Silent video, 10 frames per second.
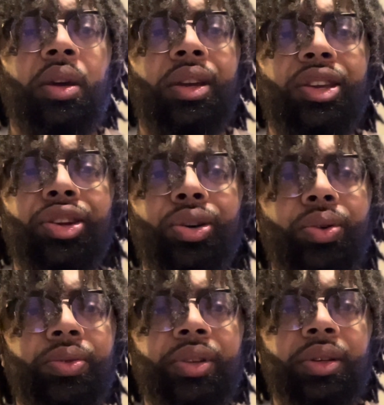I love this
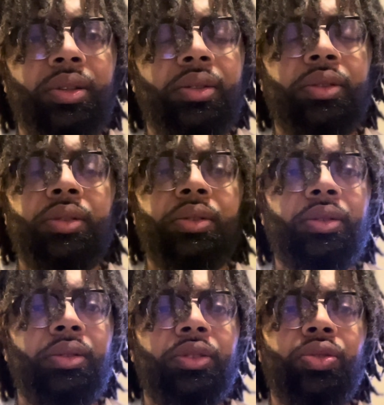fragrance. I'm
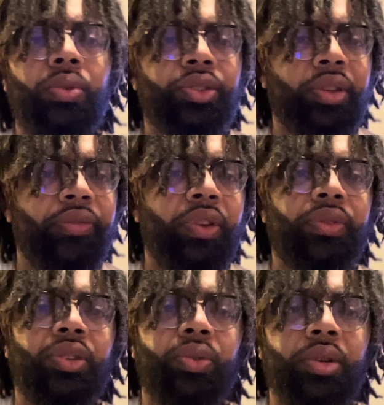definitely going to give this an
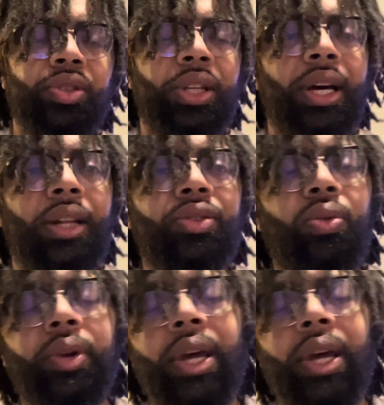8.5.